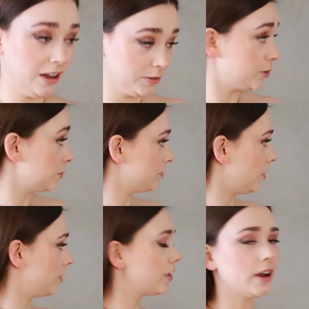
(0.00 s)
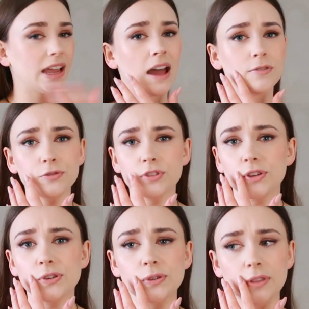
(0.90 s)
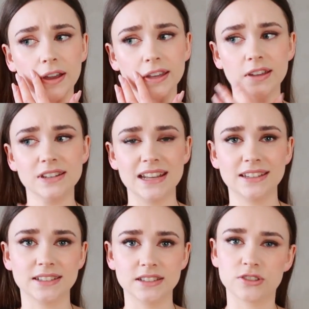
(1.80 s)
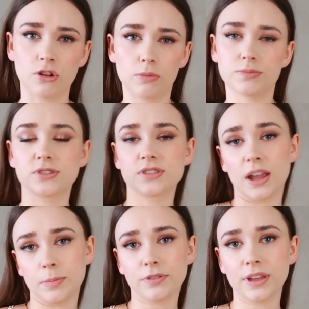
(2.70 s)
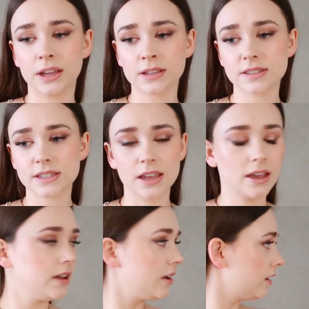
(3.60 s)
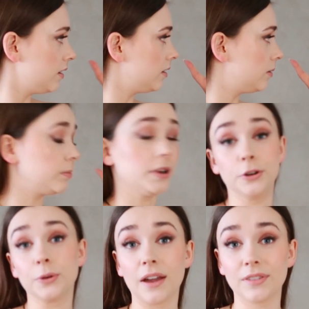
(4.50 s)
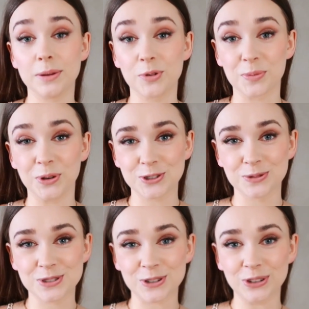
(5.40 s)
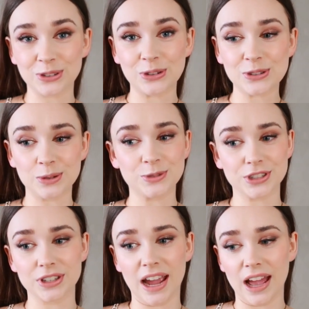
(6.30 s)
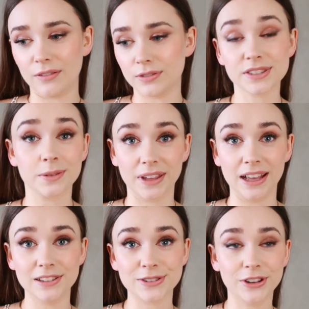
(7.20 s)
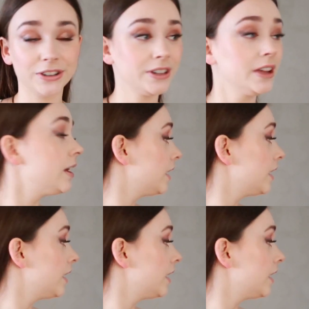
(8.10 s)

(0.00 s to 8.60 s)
I'm gonna move on. I have a few like knitted tops type of things, but I don't have any more bottoms to go through, so I'm just gonna have something else on.